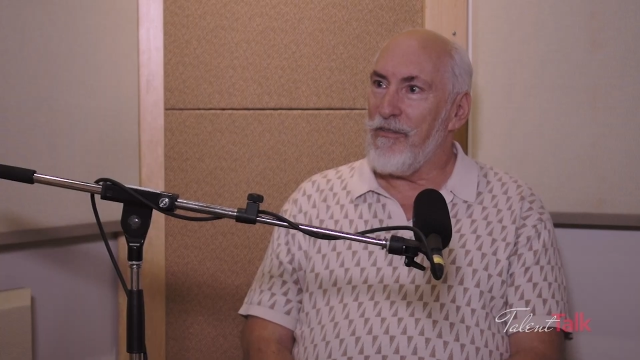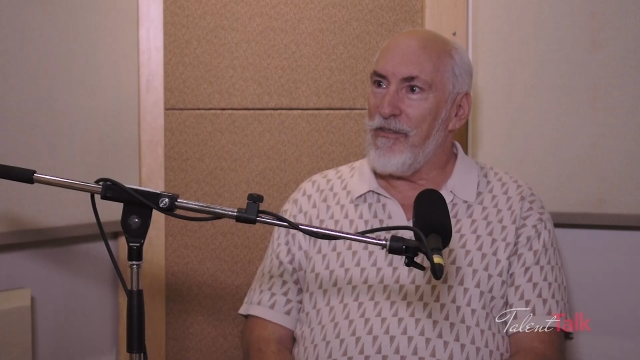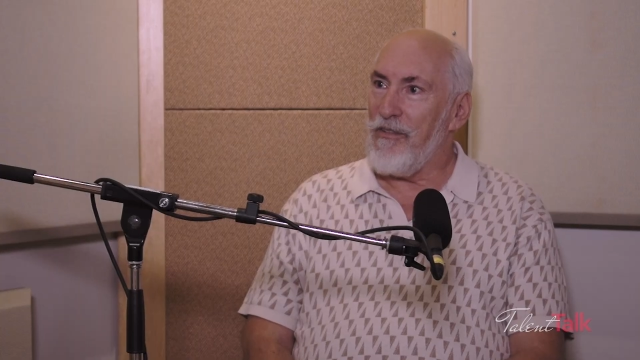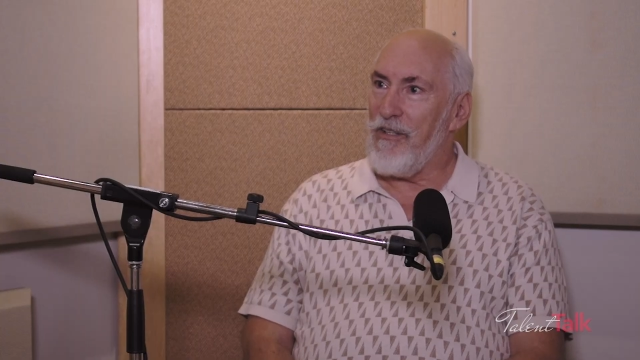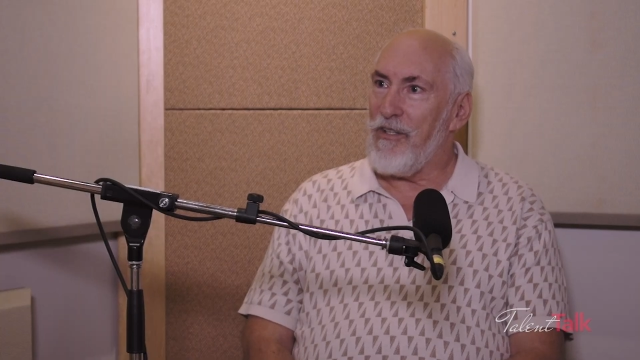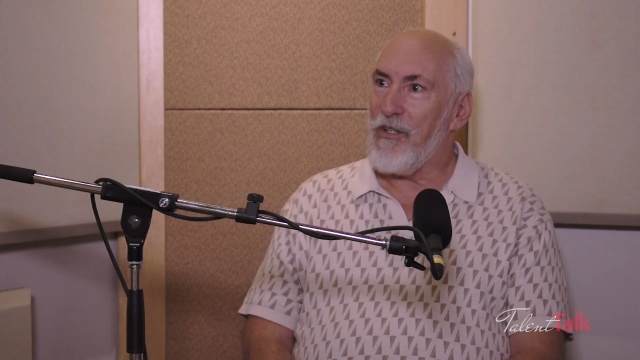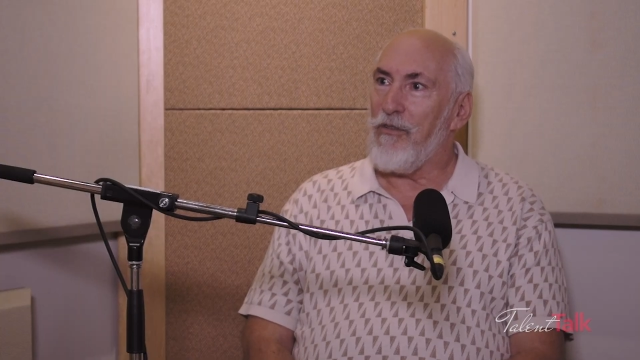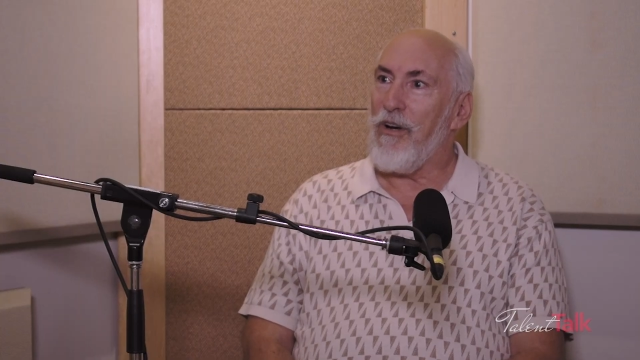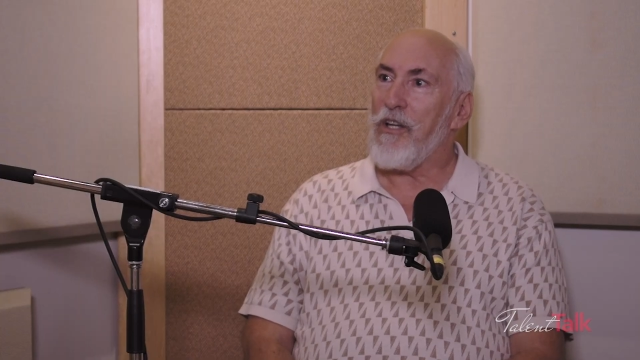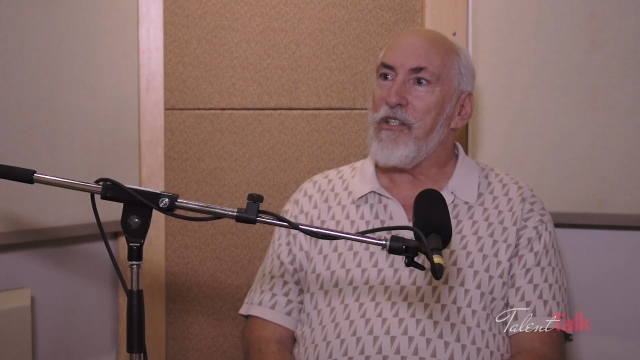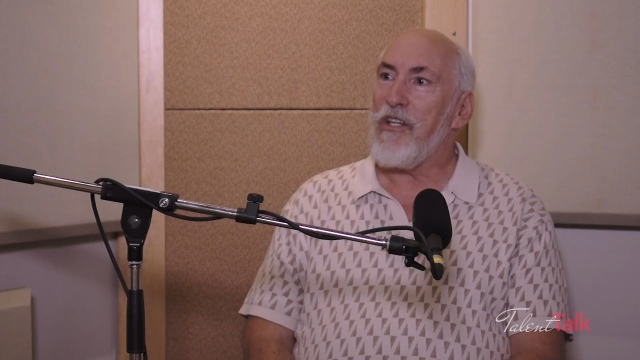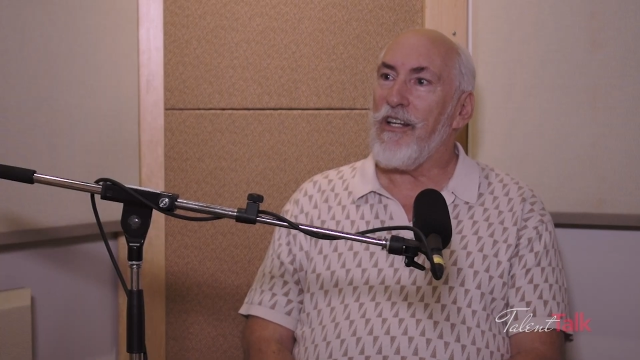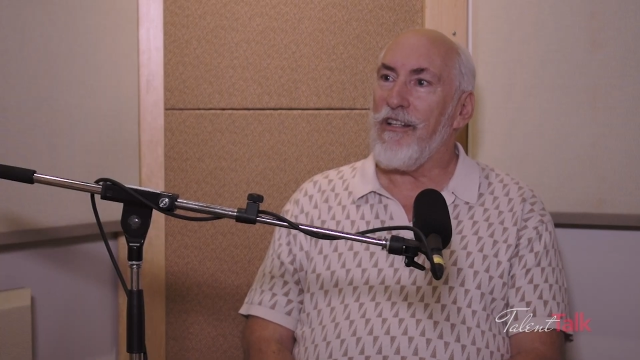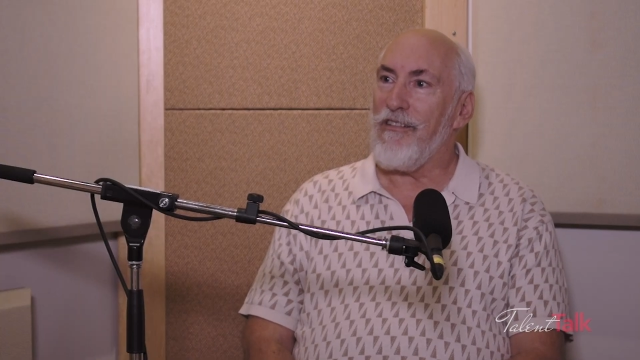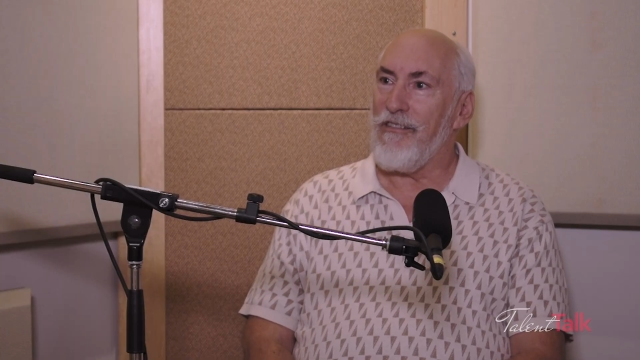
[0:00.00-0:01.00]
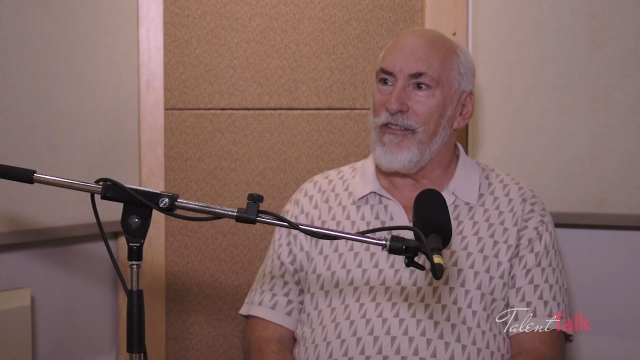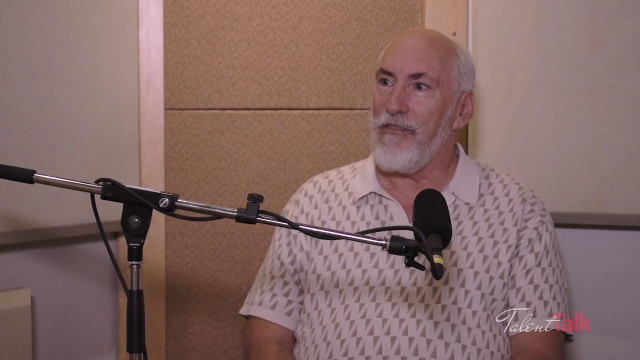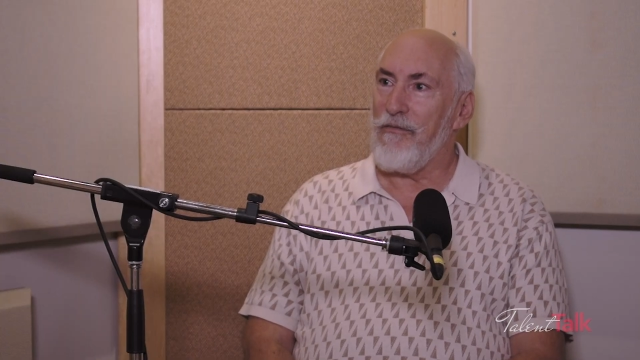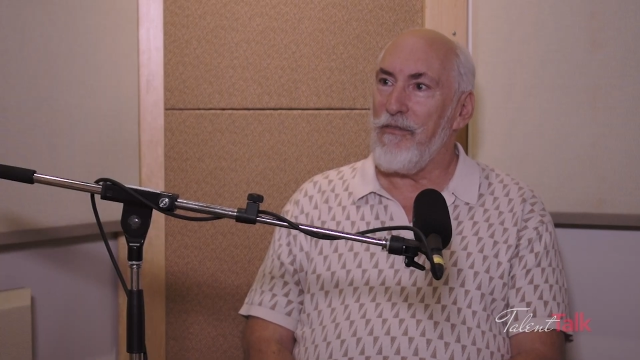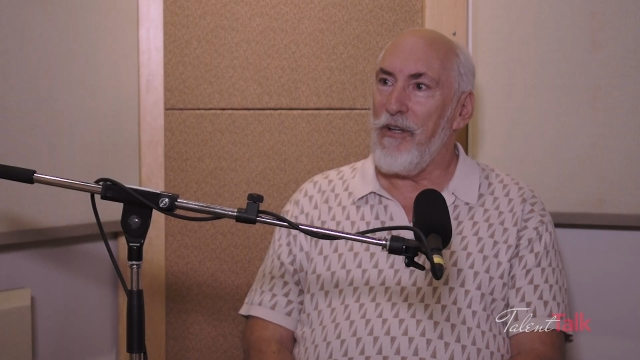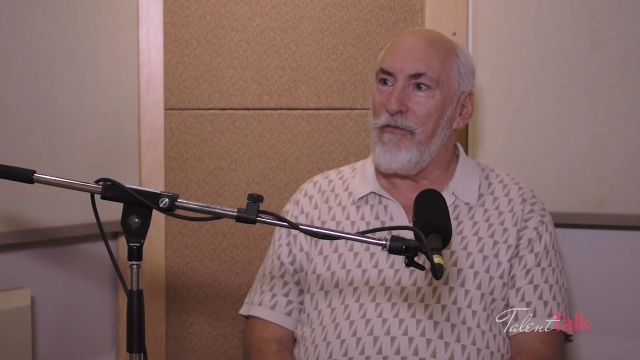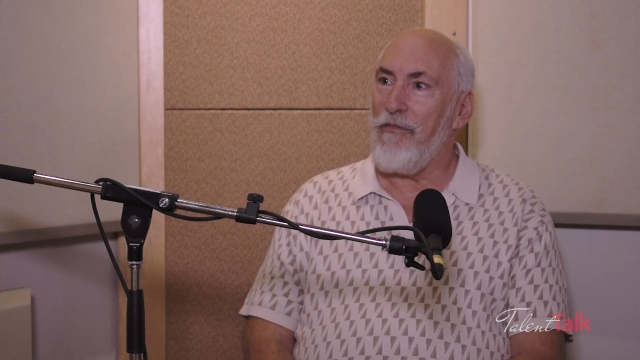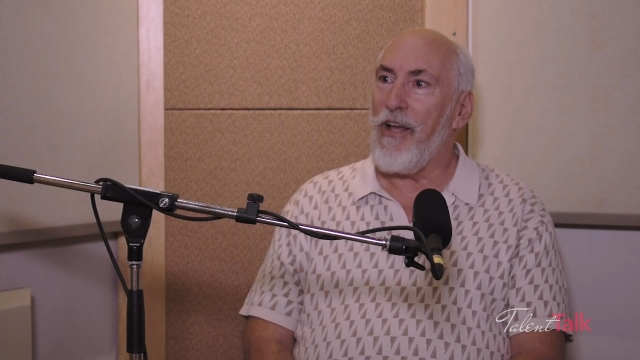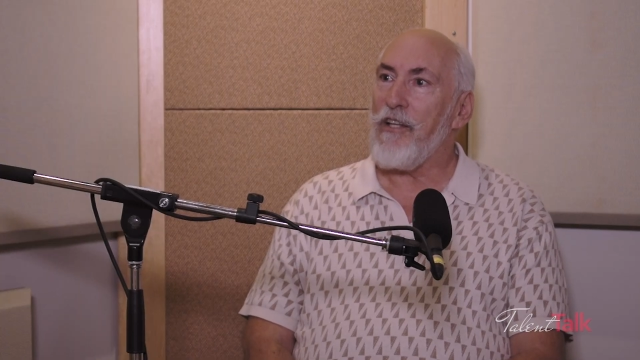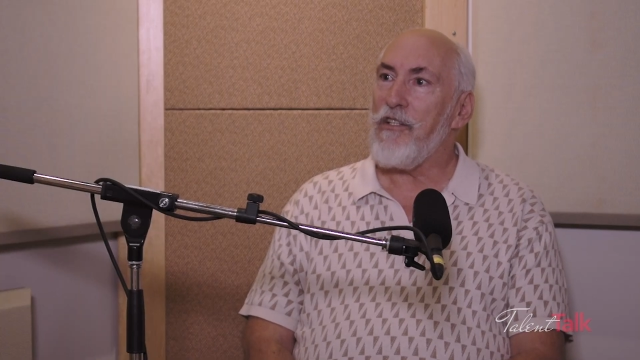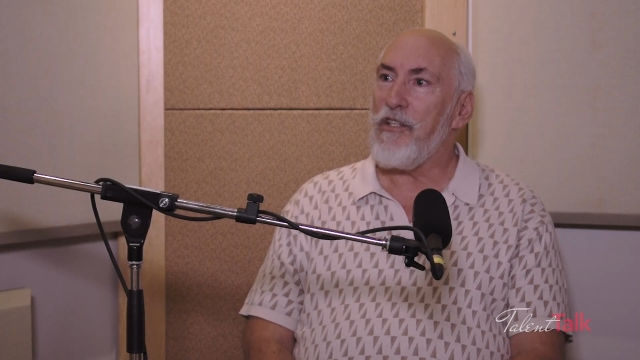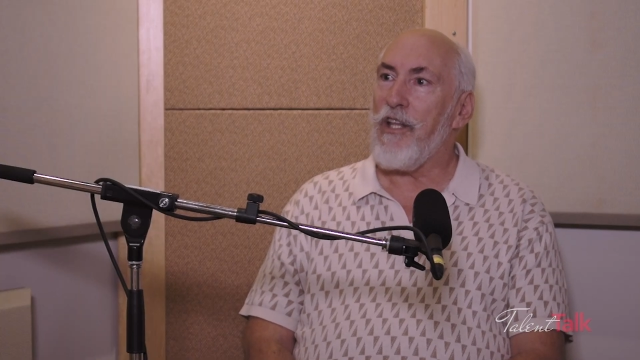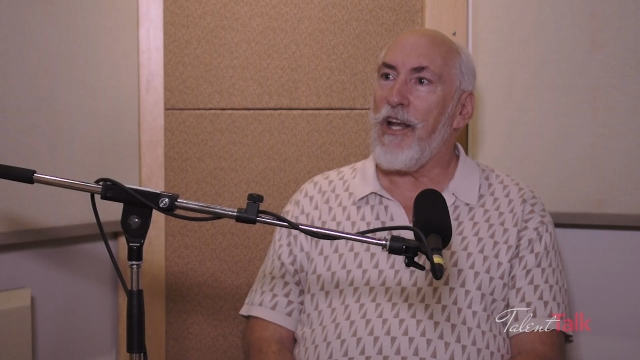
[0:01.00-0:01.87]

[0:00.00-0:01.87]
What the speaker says: interesting events